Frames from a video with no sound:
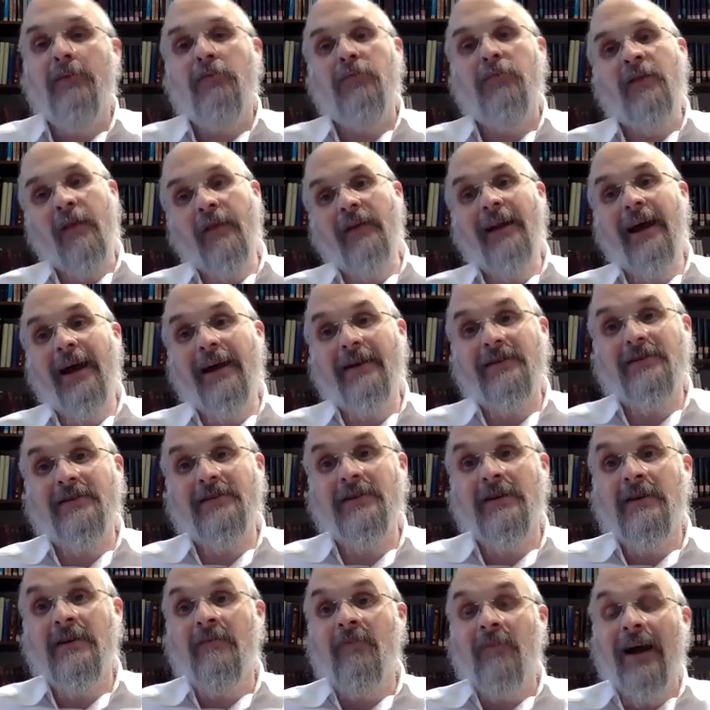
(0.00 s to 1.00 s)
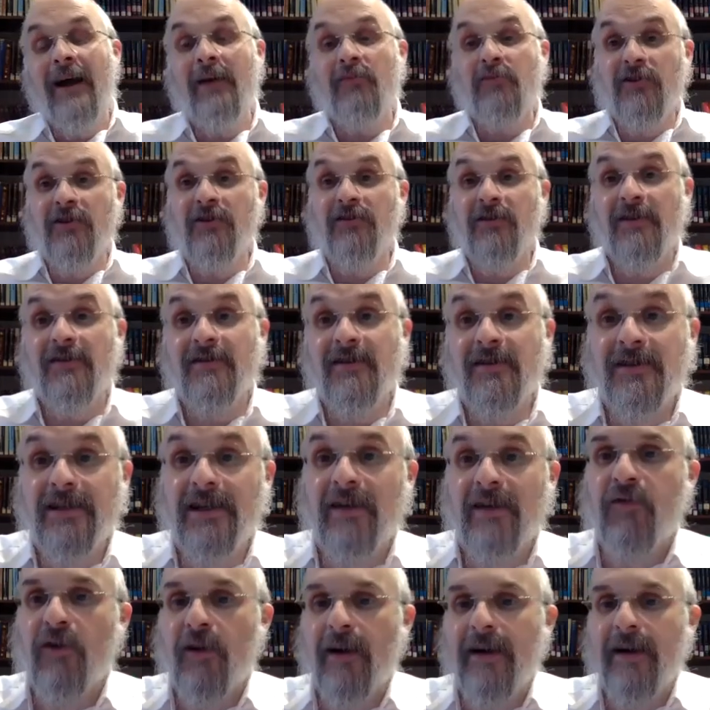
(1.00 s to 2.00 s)
But nonetheless, I'm curious to
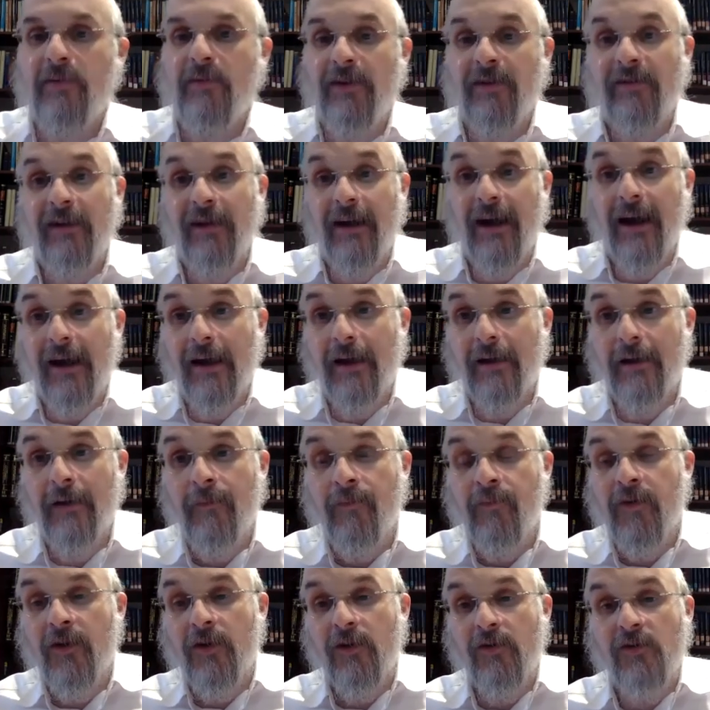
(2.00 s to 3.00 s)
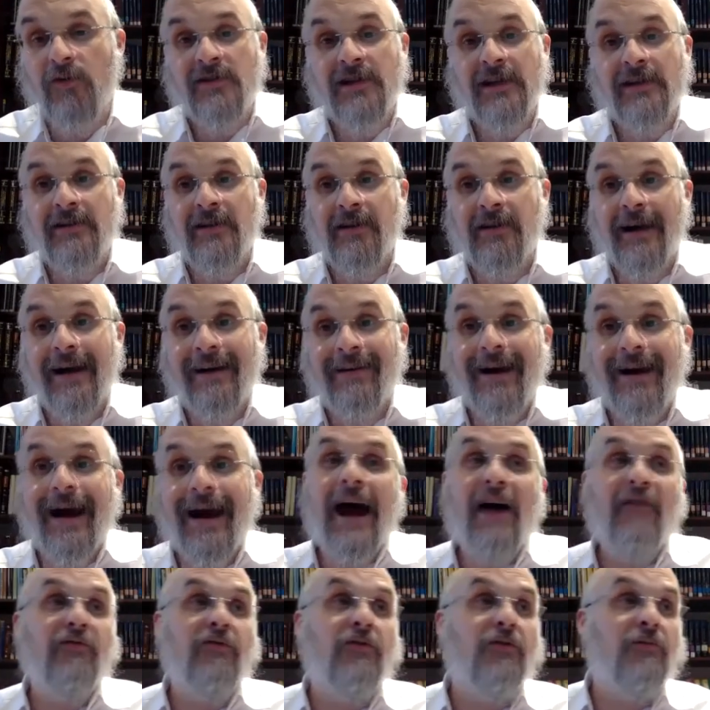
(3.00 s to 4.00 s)
see if there are anyone today who sets their kaira
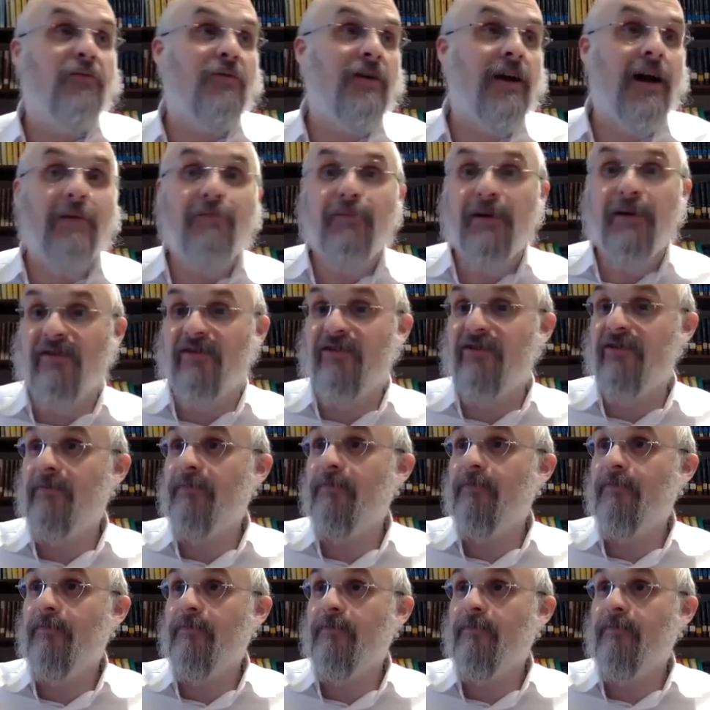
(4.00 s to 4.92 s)
after Karpas.